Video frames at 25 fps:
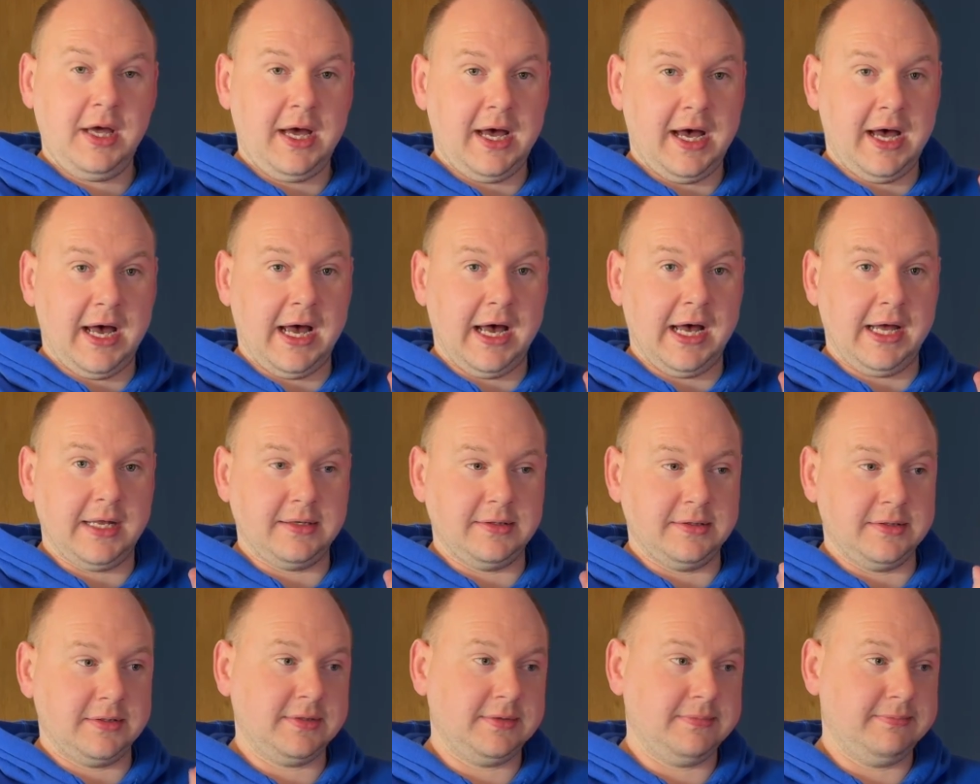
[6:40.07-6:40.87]

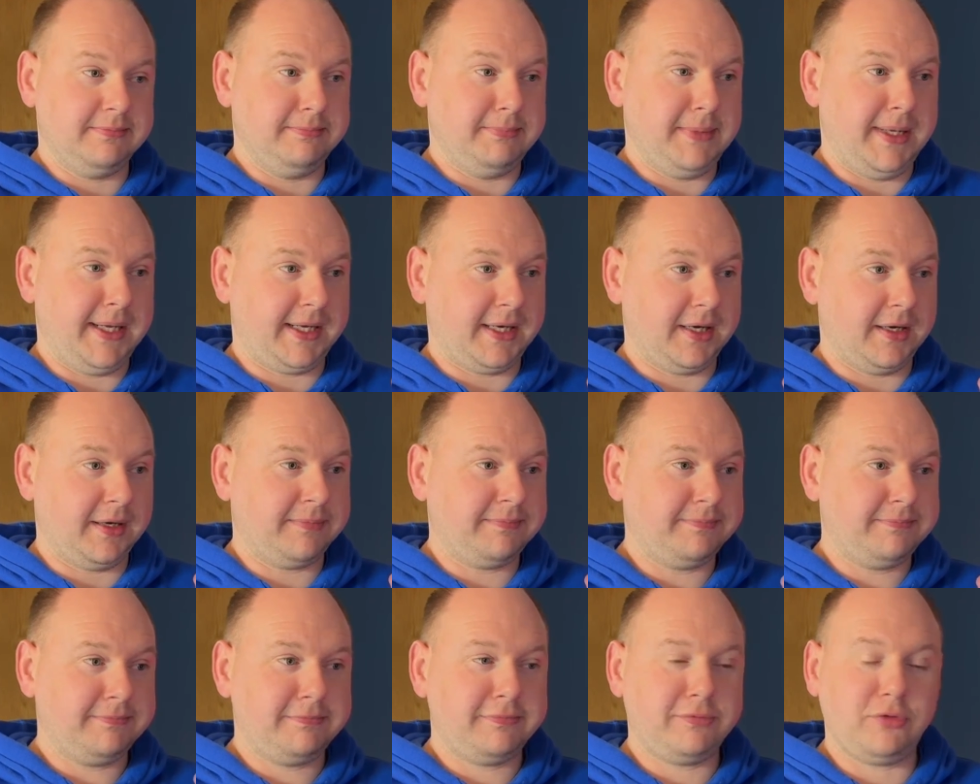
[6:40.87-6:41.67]
and make a
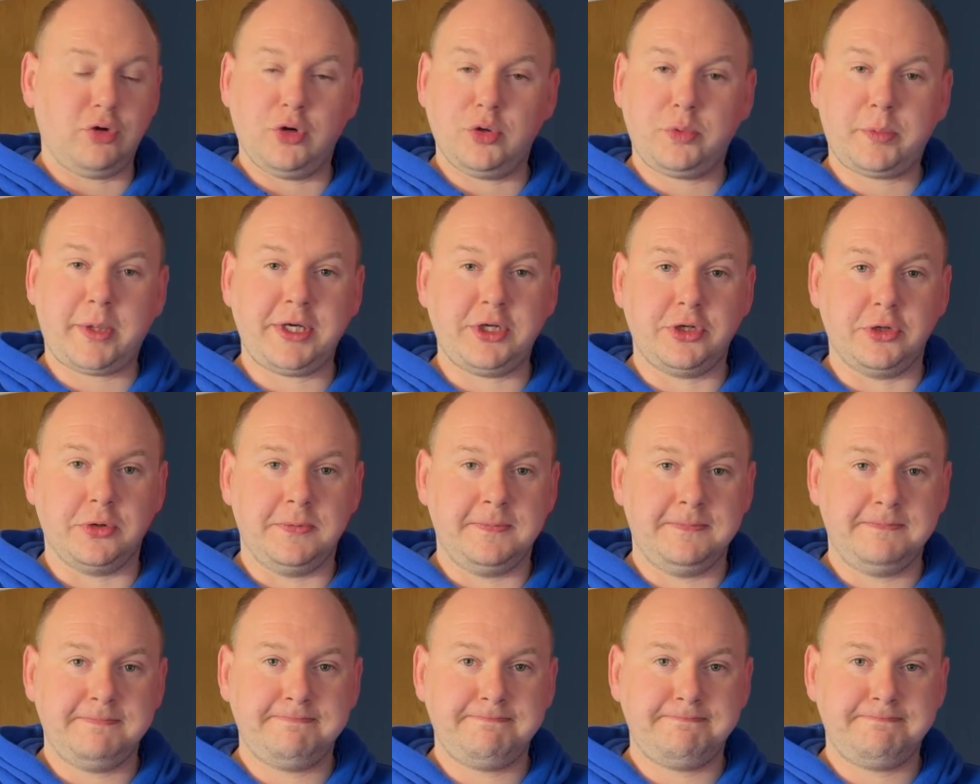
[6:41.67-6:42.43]
floating window.